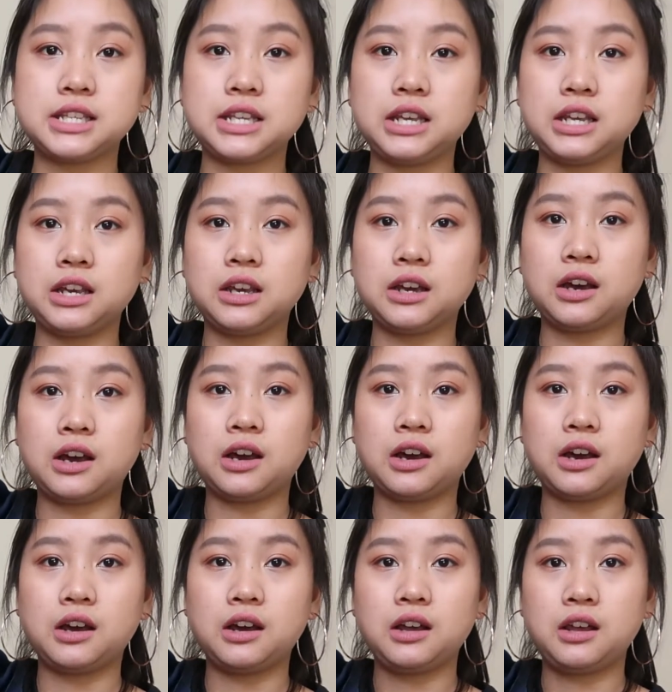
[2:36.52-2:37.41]

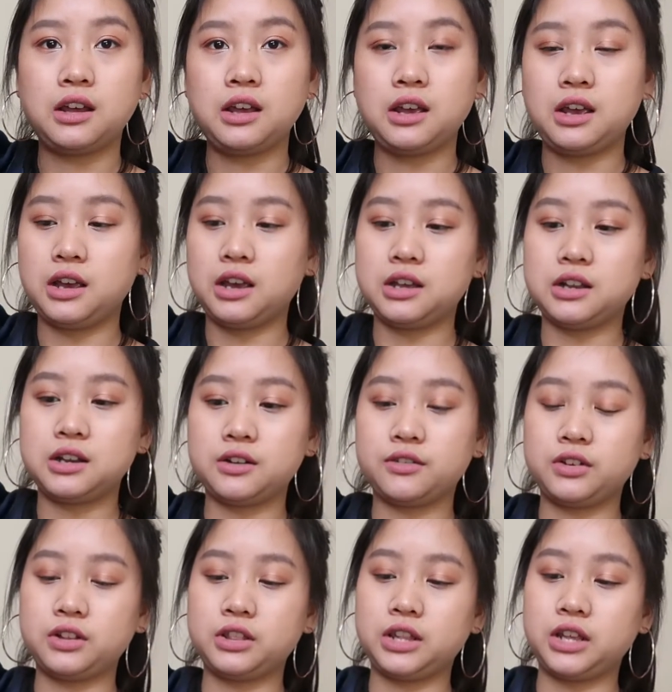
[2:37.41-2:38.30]
here and
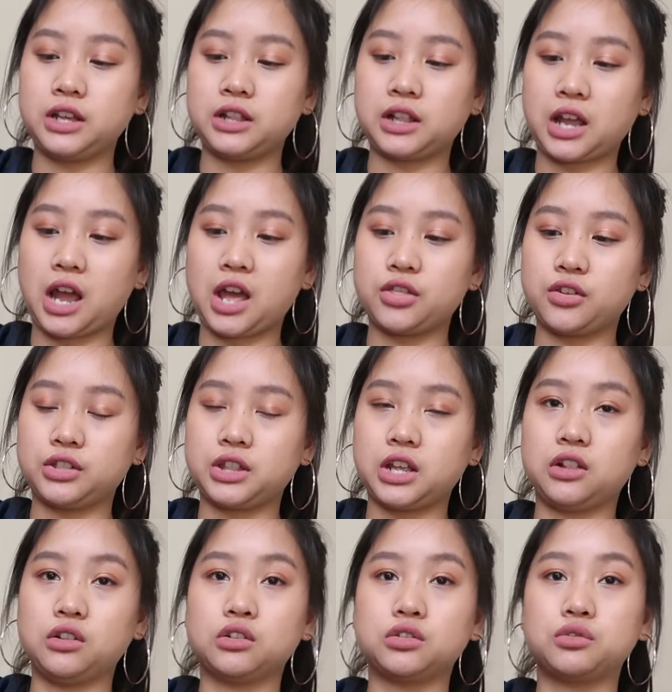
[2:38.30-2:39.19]
everything like i thought
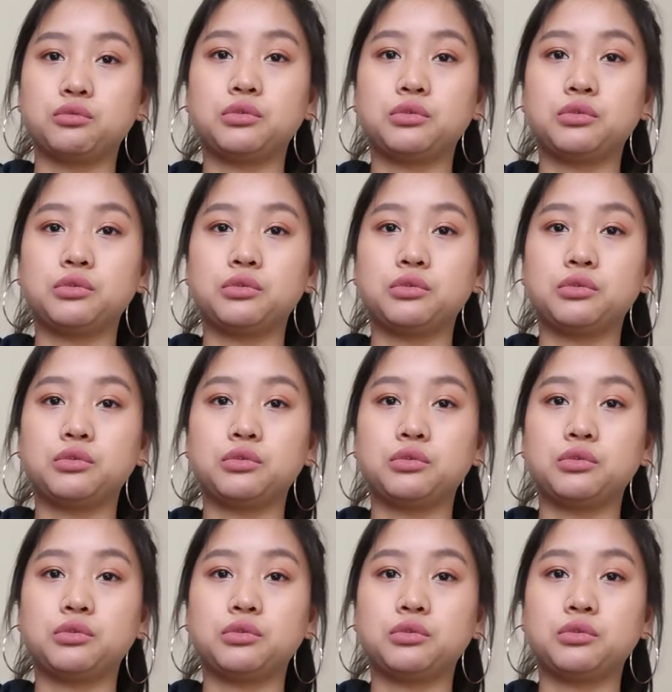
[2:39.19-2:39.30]
they looked